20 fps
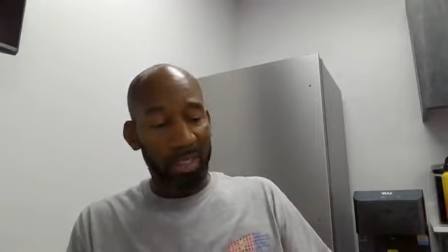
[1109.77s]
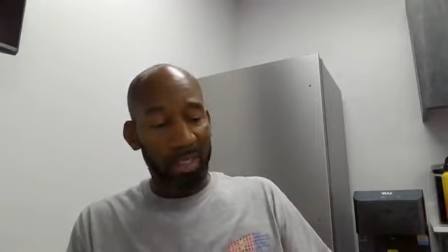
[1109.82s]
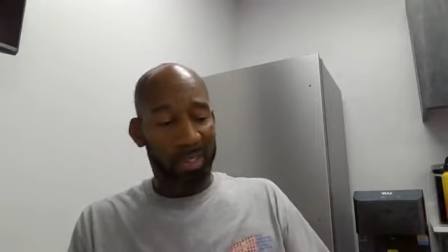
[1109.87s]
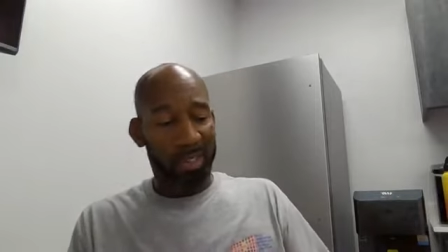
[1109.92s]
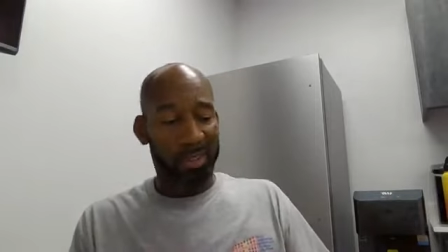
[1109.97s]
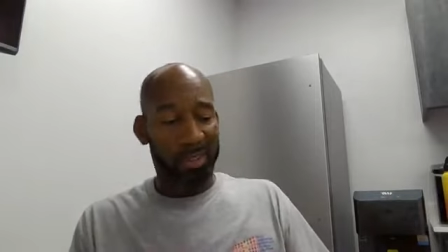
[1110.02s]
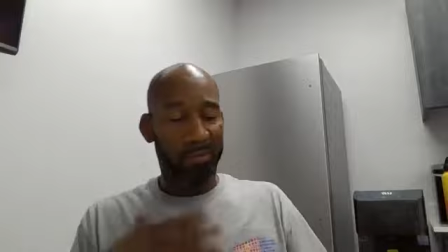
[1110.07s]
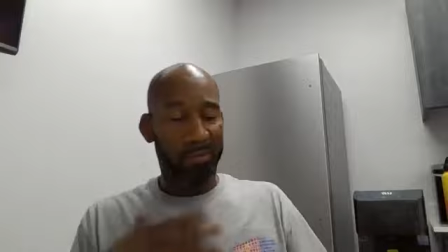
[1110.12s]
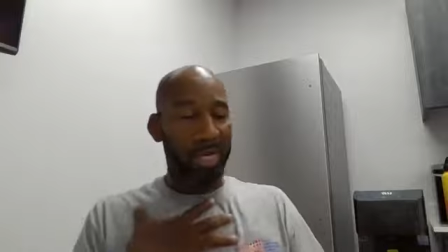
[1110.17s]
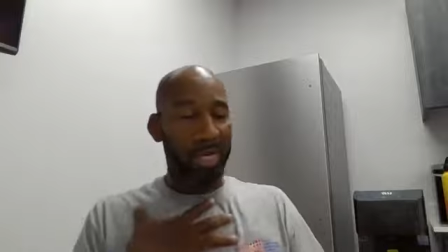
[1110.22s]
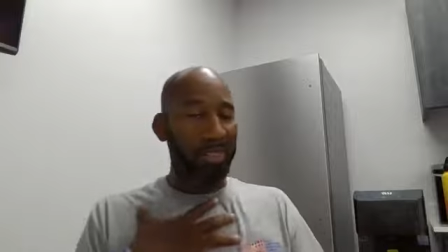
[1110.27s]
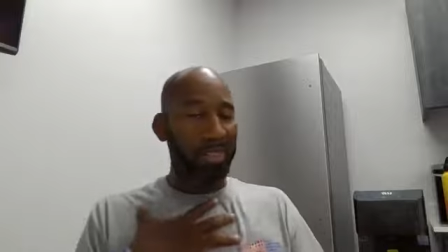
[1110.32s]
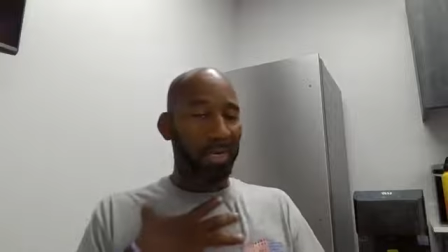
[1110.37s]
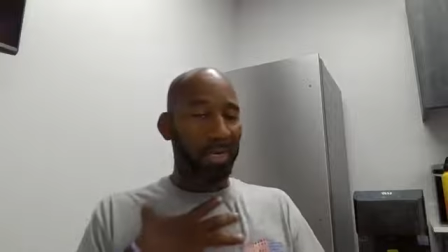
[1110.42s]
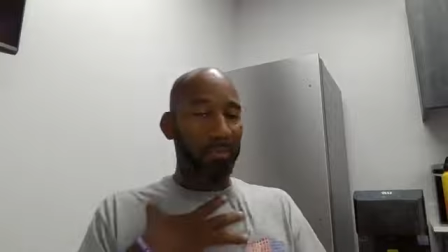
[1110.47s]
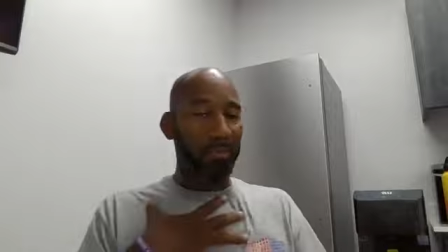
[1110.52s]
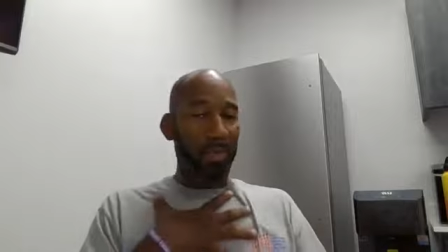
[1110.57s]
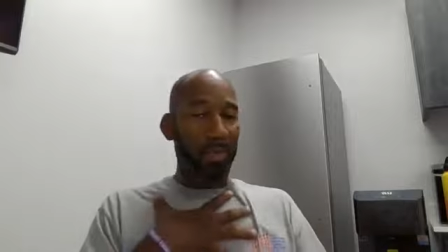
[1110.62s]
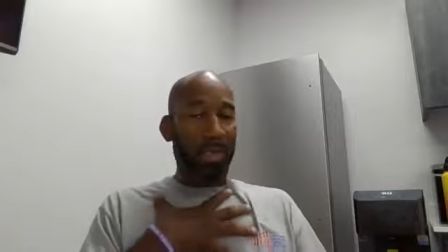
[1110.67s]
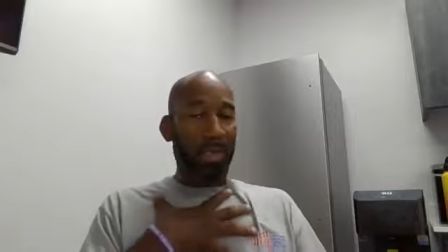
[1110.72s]
And see, when I
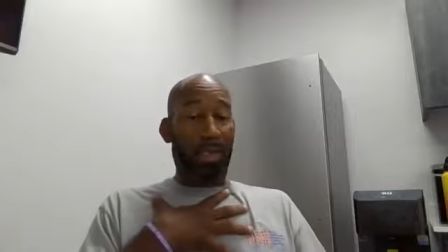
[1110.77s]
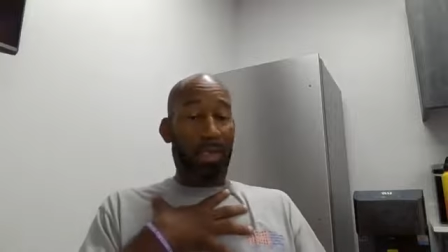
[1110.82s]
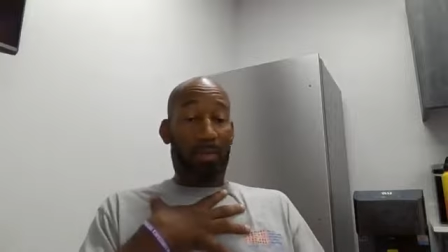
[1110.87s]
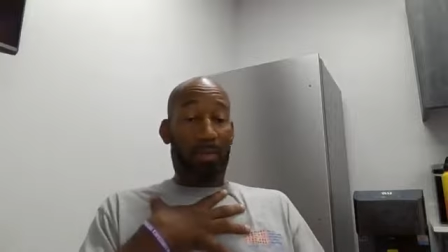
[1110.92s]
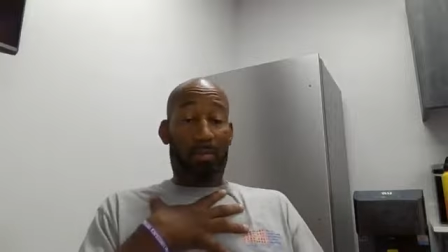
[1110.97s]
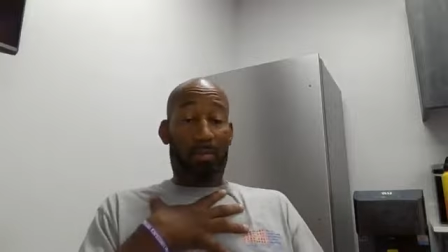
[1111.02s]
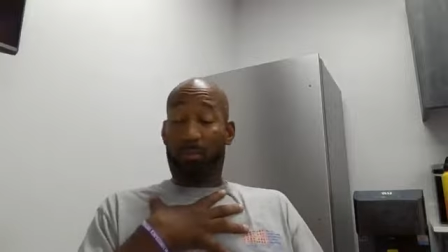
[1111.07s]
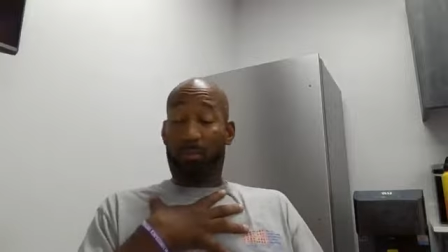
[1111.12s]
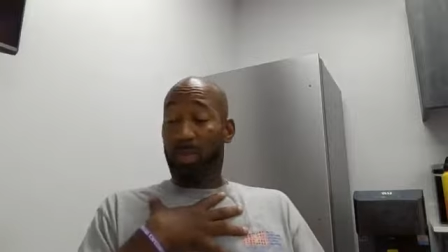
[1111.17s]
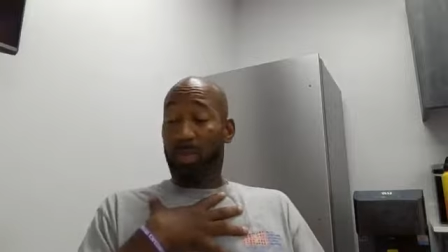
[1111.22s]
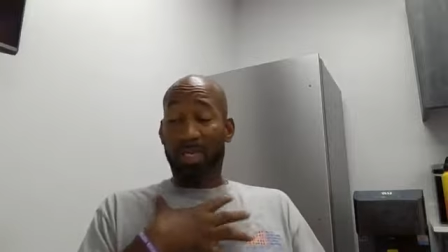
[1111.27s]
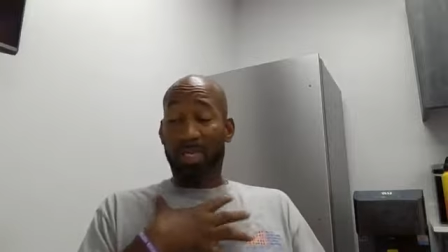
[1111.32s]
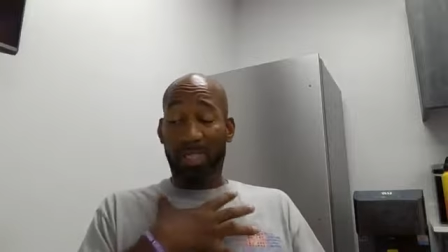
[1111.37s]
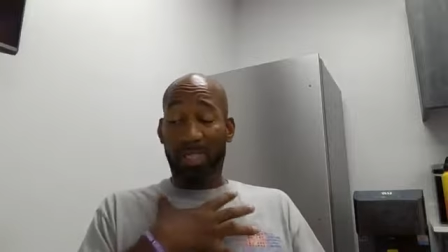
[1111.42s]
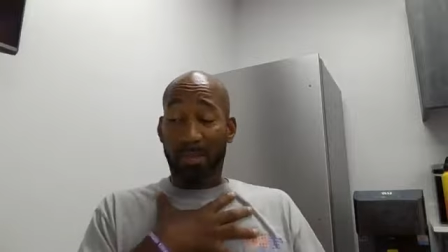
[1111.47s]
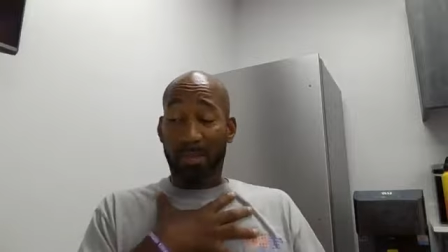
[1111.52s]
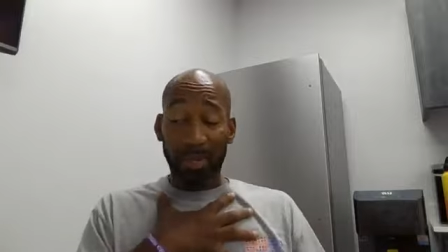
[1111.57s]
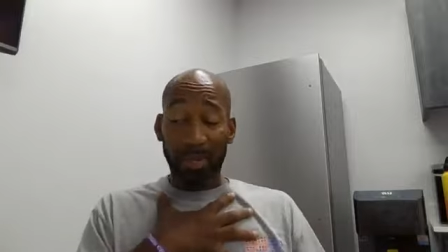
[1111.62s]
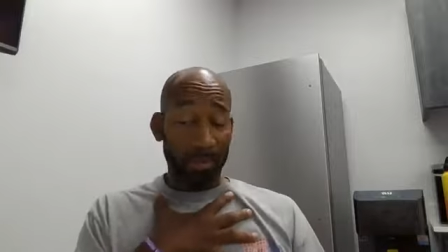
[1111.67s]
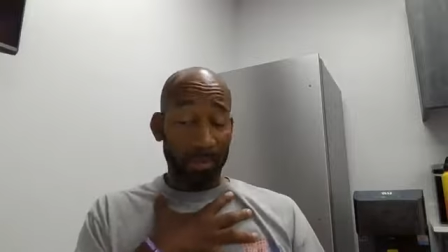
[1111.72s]
say when I
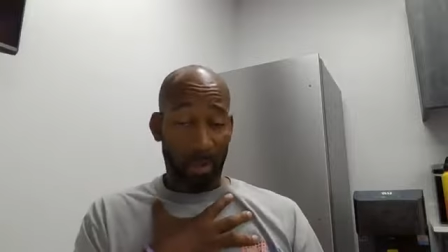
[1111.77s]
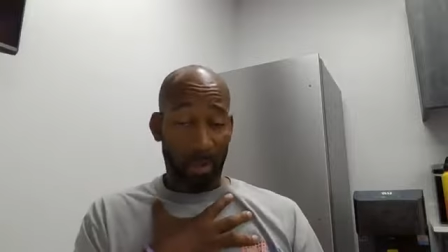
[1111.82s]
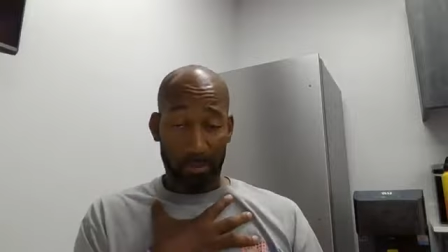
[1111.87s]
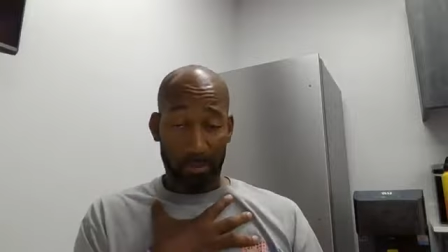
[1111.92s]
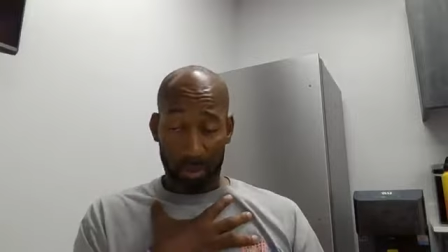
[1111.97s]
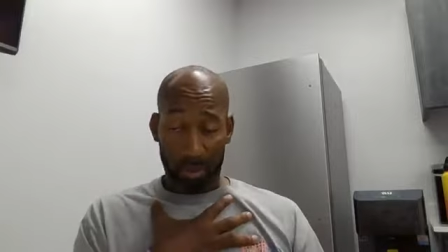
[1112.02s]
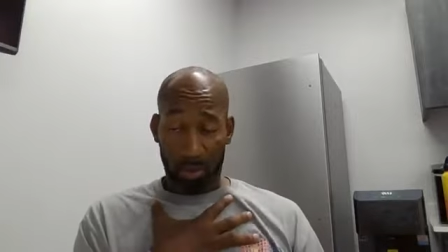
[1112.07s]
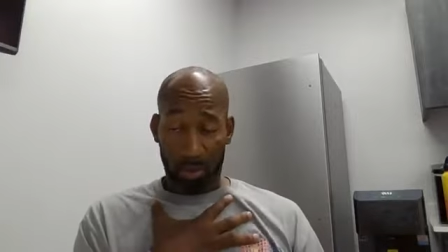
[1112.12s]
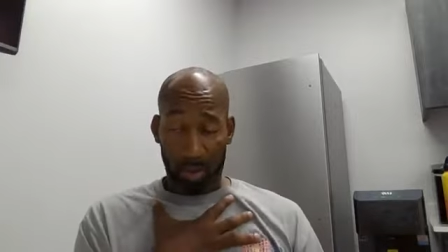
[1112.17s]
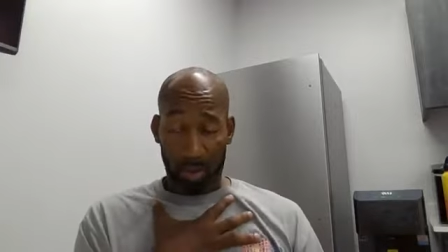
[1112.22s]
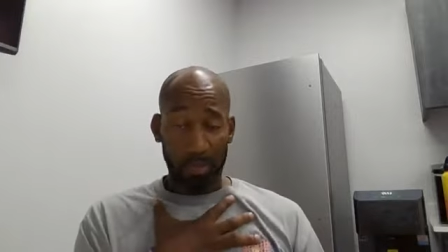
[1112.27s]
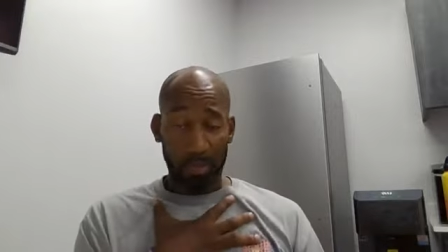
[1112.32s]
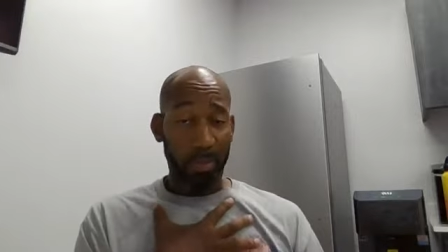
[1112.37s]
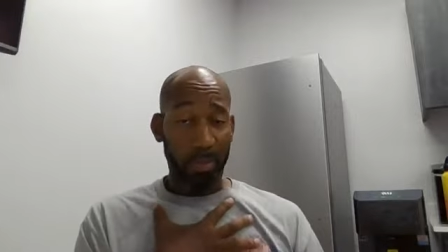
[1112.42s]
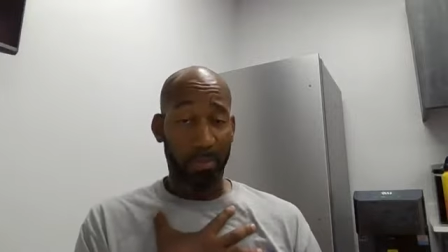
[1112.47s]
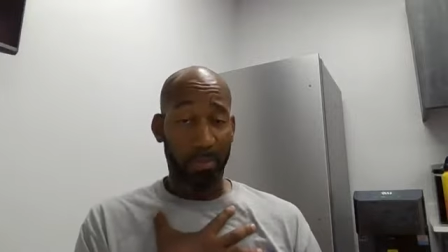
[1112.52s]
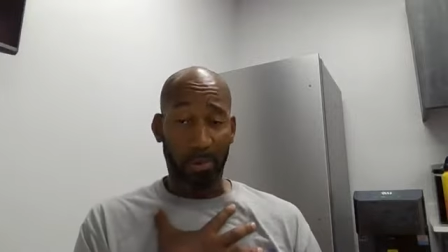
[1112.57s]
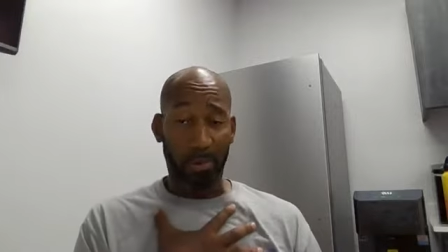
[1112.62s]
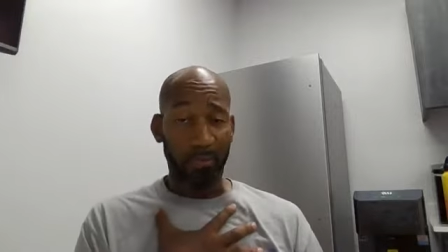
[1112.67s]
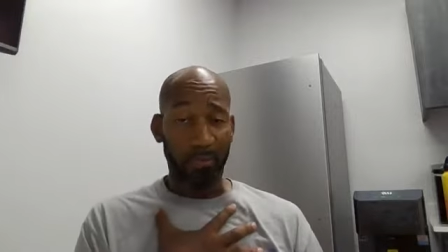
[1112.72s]
say being you know us
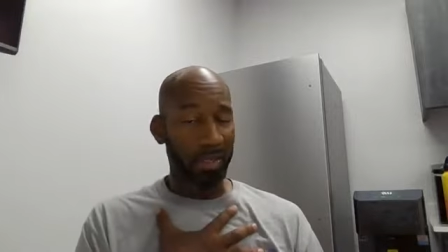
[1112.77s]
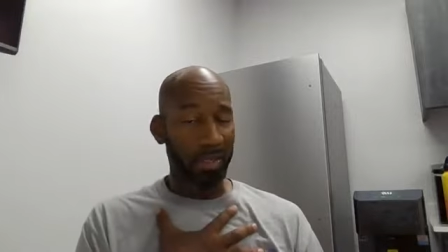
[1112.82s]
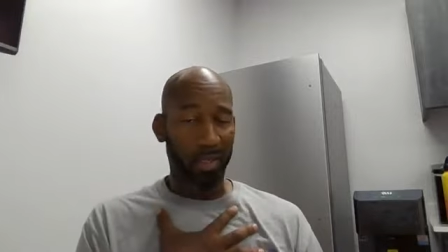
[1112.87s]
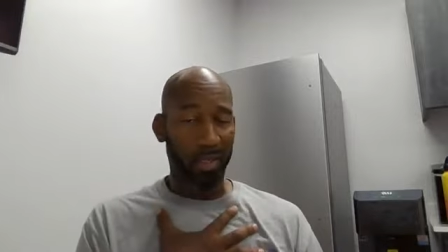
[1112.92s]
being perfect,